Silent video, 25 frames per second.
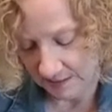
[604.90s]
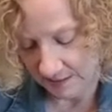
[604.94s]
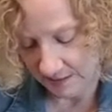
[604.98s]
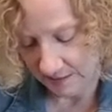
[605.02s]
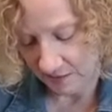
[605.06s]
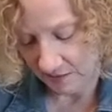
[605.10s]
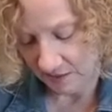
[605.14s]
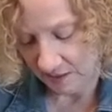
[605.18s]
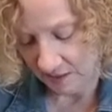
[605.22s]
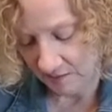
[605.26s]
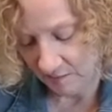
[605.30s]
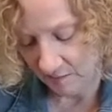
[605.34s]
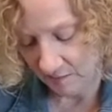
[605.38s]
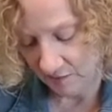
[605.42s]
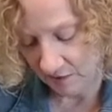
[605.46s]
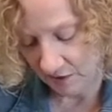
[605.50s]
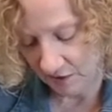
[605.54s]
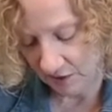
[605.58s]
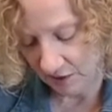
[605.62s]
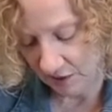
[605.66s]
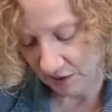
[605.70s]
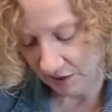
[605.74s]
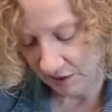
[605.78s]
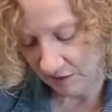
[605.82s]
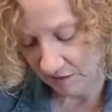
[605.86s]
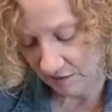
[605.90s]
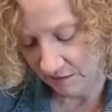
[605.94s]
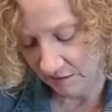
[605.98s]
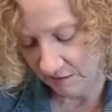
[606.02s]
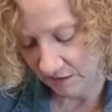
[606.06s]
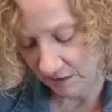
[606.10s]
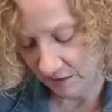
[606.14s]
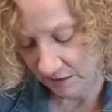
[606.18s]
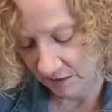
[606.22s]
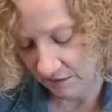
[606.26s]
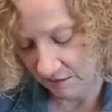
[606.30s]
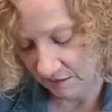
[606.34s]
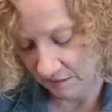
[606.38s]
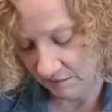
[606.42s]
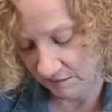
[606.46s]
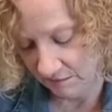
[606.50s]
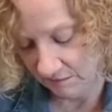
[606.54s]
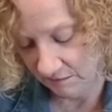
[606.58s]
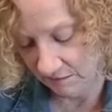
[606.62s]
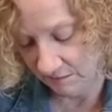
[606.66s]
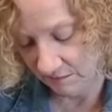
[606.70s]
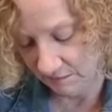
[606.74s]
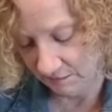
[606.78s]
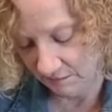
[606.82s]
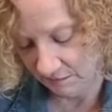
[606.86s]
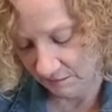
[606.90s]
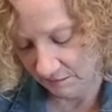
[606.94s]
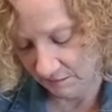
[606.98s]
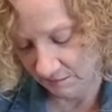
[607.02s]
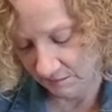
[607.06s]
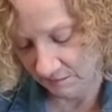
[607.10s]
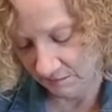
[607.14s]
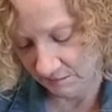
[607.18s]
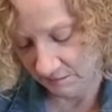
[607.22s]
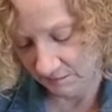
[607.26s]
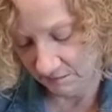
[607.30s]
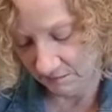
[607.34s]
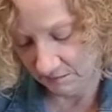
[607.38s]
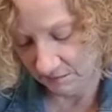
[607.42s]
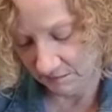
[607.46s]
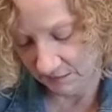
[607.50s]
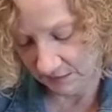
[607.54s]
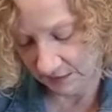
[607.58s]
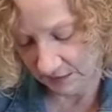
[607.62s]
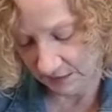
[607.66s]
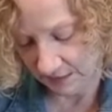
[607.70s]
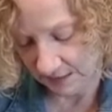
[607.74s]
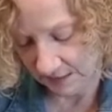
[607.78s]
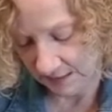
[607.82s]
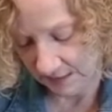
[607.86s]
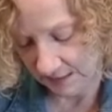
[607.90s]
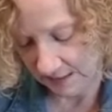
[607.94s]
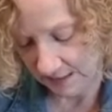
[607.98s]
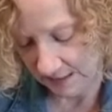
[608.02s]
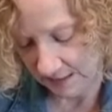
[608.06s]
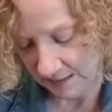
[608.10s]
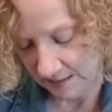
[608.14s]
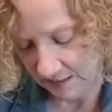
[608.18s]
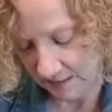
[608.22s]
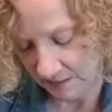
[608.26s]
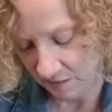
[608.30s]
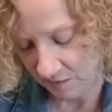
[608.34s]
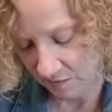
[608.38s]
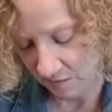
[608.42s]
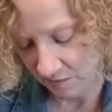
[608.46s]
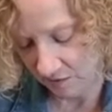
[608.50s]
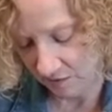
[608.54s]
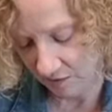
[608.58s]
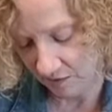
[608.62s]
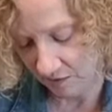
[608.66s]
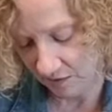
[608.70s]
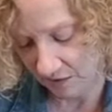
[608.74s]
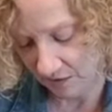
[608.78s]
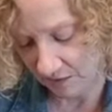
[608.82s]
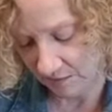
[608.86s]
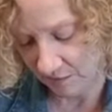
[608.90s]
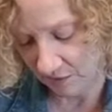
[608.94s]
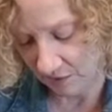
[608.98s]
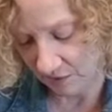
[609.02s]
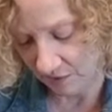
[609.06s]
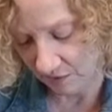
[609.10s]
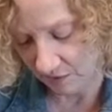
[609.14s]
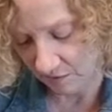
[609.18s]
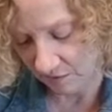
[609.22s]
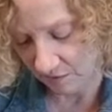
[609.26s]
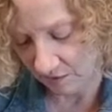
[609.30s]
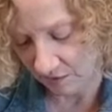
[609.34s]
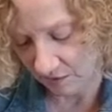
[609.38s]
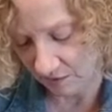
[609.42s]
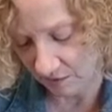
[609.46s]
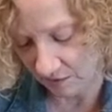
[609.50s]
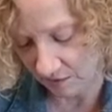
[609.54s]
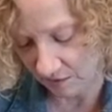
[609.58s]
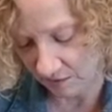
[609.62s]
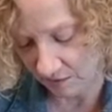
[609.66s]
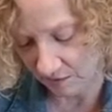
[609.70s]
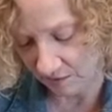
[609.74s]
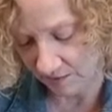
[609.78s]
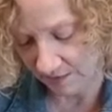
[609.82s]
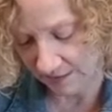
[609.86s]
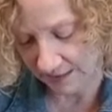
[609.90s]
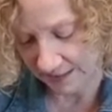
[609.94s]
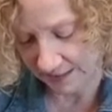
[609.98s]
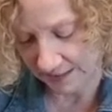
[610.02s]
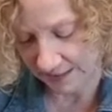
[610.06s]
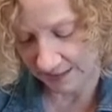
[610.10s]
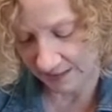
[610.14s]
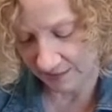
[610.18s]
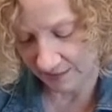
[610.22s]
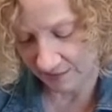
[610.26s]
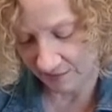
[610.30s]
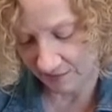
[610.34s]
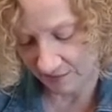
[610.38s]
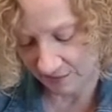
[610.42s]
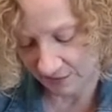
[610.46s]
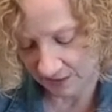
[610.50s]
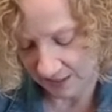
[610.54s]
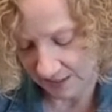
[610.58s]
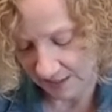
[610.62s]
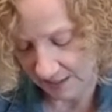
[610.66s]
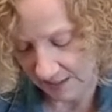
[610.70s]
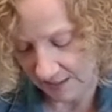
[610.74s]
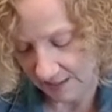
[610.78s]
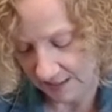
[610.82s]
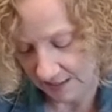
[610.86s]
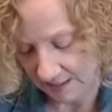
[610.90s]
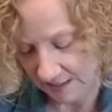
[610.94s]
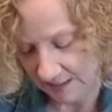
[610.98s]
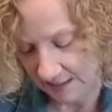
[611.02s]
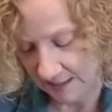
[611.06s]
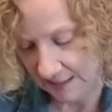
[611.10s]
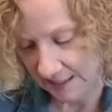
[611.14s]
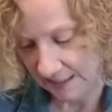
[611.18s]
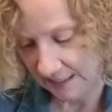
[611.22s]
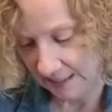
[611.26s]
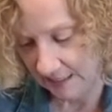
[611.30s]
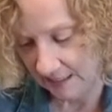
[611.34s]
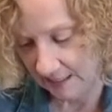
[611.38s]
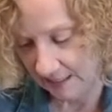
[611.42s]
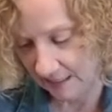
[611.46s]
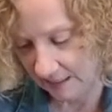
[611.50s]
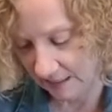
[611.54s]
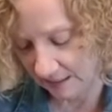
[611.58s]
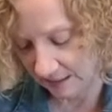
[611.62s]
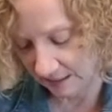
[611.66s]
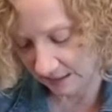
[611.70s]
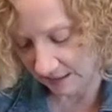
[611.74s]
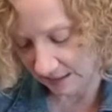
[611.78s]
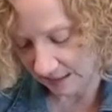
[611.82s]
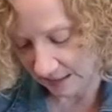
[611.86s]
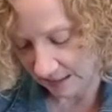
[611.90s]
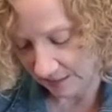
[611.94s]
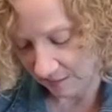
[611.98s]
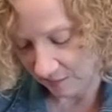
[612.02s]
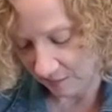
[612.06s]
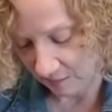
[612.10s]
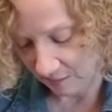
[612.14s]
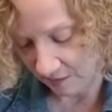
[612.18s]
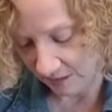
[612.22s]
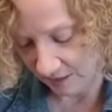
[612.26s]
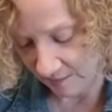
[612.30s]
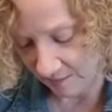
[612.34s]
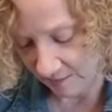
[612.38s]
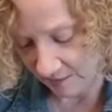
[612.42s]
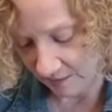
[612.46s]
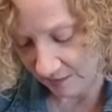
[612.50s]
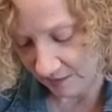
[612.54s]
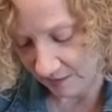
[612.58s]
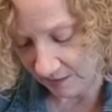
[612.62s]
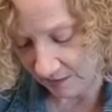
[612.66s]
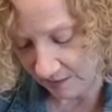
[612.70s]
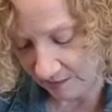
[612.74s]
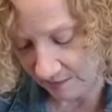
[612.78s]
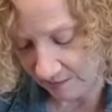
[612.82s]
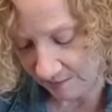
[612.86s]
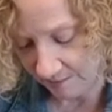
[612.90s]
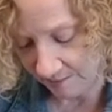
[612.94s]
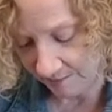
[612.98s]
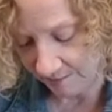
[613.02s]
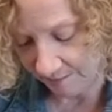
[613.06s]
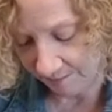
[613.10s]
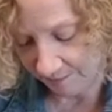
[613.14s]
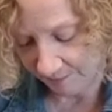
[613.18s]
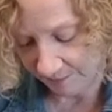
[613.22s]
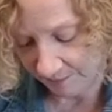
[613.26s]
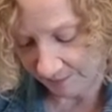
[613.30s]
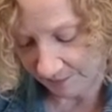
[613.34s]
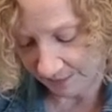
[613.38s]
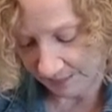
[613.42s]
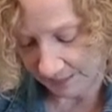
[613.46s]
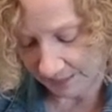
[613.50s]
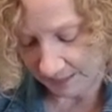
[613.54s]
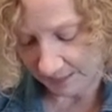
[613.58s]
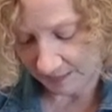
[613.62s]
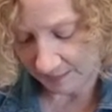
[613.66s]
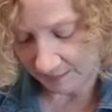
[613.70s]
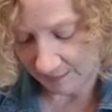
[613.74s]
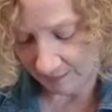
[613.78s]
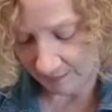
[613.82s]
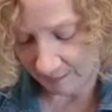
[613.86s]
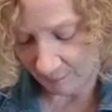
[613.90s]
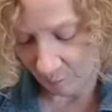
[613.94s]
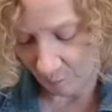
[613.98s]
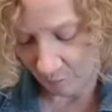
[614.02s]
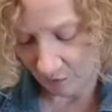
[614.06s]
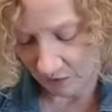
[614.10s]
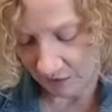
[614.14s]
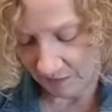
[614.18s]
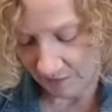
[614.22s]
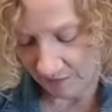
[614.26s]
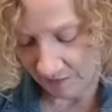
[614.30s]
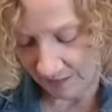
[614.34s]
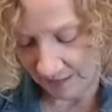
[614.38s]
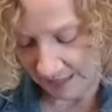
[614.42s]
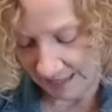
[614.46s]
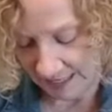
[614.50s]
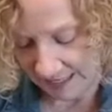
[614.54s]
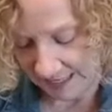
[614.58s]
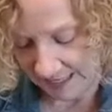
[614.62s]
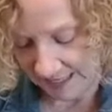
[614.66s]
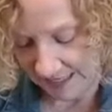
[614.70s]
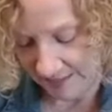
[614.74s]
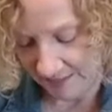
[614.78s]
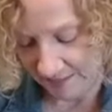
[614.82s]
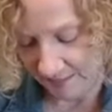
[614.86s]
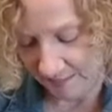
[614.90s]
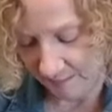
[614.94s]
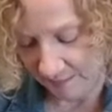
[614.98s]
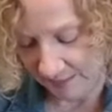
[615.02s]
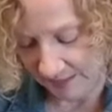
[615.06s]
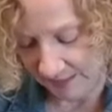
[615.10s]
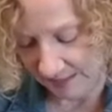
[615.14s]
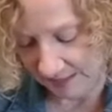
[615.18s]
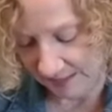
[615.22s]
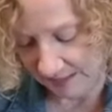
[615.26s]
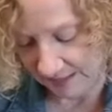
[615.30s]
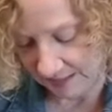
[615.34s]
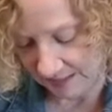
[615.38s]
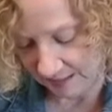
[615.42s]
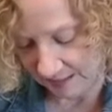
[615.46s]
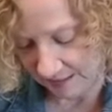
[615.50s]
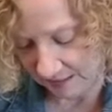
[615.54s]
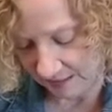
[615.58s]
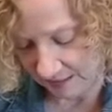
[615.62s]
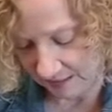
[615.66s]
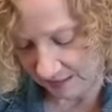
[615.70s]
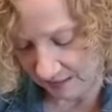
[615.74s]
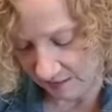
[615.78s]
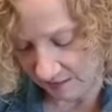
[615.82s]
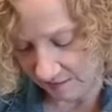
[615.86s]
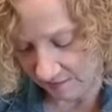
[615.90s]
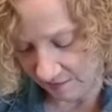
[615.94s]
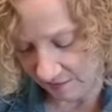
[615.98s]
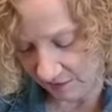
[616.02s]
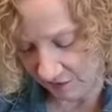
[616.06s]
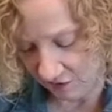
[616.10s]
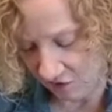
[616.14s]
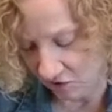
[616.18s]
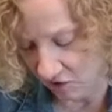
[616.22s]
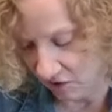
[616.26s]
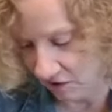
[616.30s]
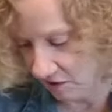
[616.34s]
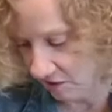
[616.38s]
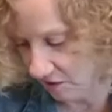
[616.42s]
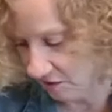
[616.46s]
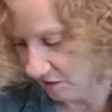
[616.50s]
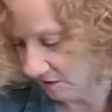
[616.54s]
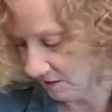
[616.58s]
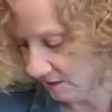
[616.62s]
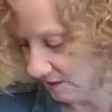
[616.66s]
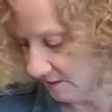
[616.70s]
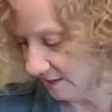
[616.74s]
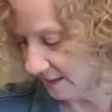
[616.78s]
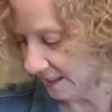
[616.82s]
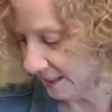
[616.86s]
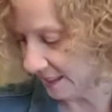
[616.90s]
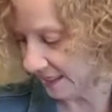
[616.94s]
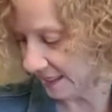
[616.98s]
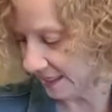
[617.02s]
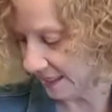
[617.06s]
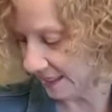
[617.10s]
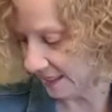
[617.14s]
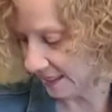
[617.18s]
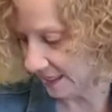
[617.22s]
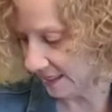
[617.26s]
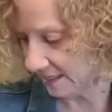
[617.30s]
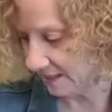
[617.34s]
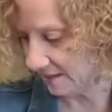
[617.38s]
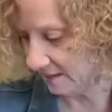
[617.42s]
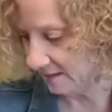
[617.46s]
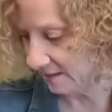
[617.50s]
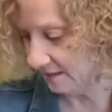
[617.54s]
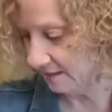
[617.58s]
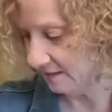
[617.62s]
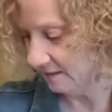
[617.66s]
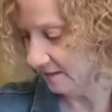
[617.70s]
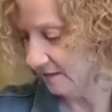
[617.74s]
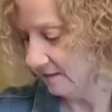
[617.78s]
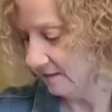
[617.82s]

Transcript: So I'm going to show you how this works. I'm just going all the way down to the end, grabbing one of the 8 pieces of yarn that I had